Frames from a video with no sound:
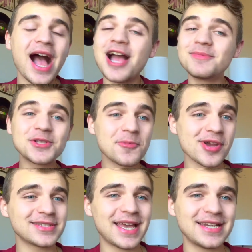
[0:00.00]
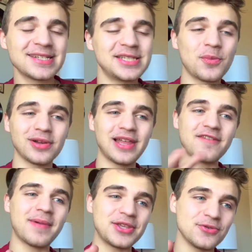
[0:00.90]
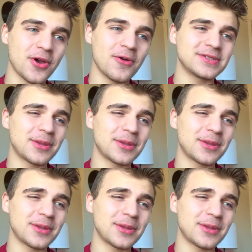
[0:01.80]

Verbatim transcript: I'm super excited to see where Life by You goes.